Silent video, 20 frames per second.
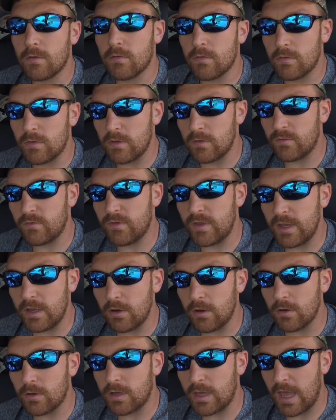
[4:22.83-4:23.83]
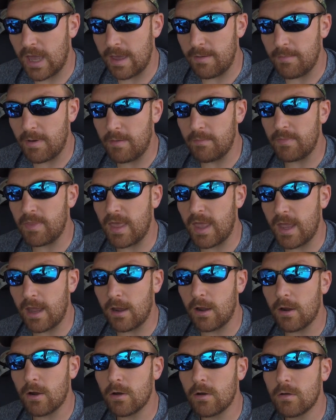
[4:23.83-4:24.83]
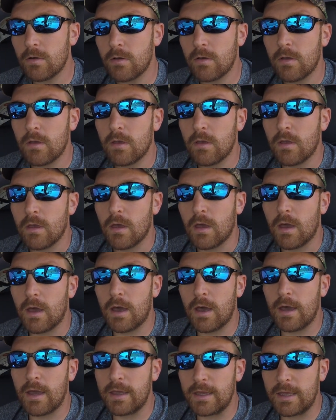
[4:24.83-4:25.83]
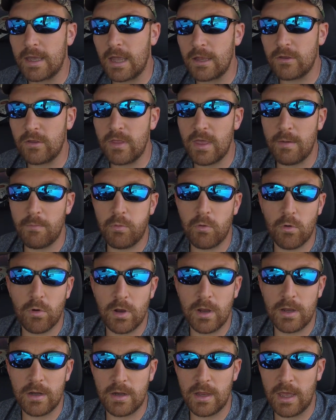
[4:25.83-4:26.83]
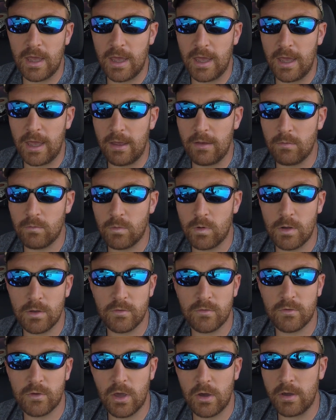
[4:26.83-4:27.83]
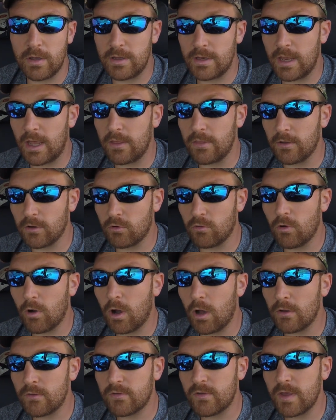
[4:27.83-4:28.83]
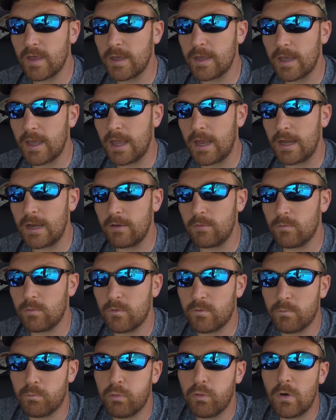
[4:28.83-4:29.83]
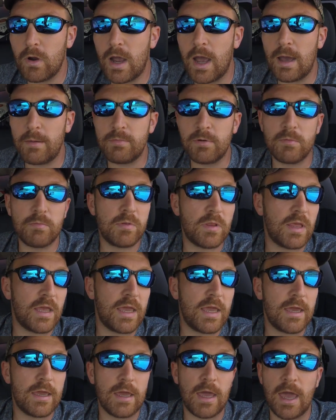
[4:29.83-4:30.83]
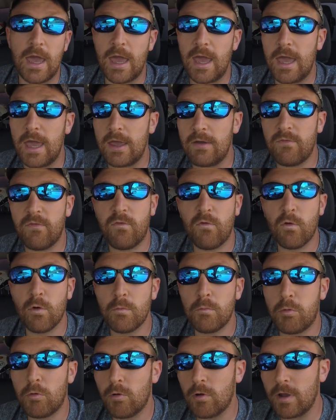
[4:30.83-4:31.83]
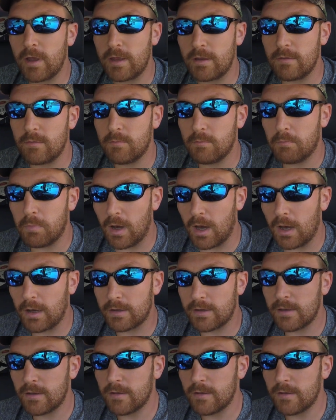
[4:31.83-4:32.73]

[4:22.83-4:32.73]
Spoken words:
this deer came up there and got to that point and was going down the crossing, and it was probably a 4-point buck.